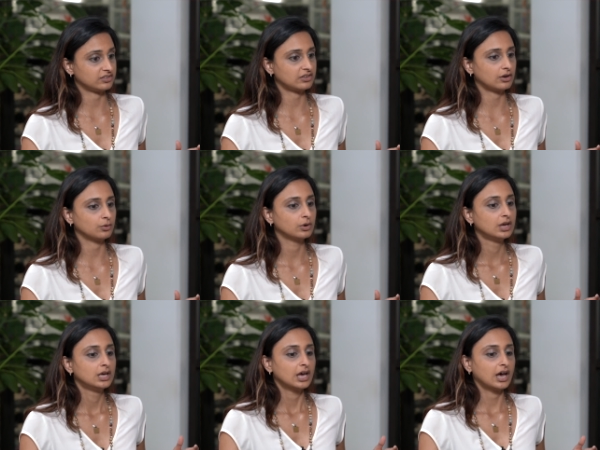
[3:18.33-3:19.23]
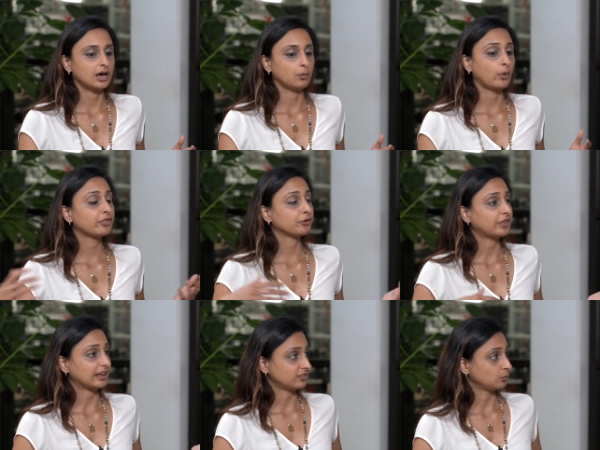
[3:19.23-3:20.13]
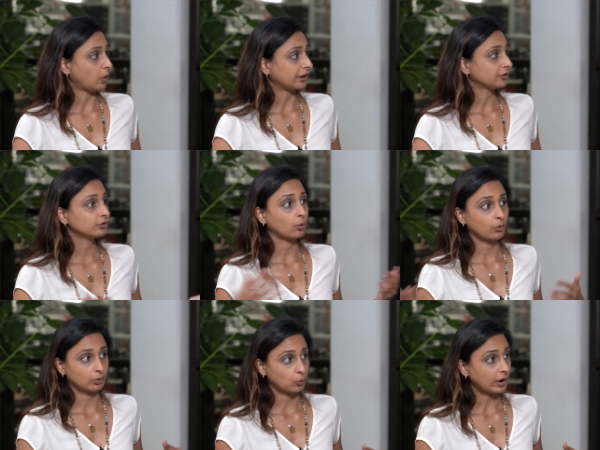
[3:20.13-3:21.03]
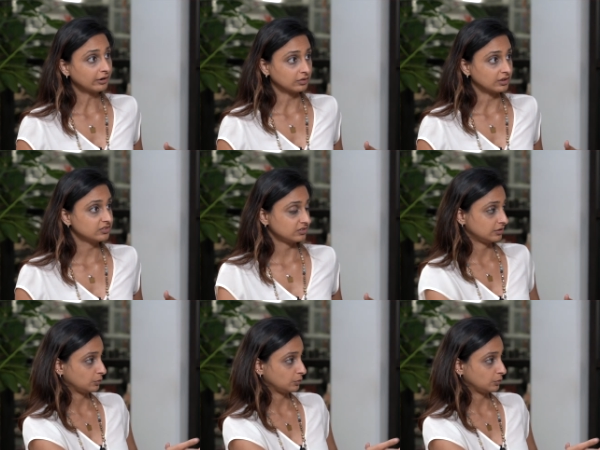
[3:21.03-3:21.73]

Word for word: So uh, whether that's wired or wireless,